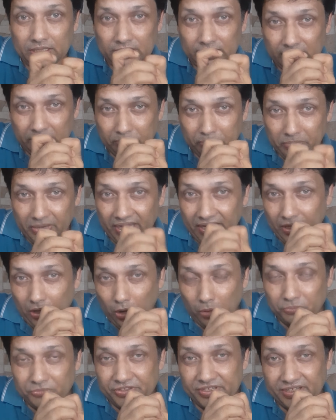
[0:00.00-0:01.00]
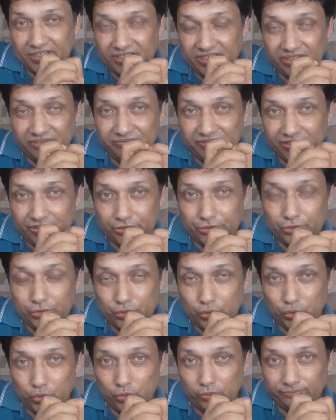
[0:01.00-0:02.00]
the main objective is
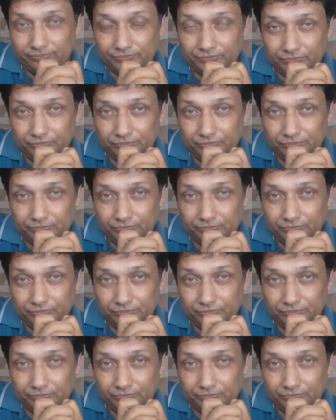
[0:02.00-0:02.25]
to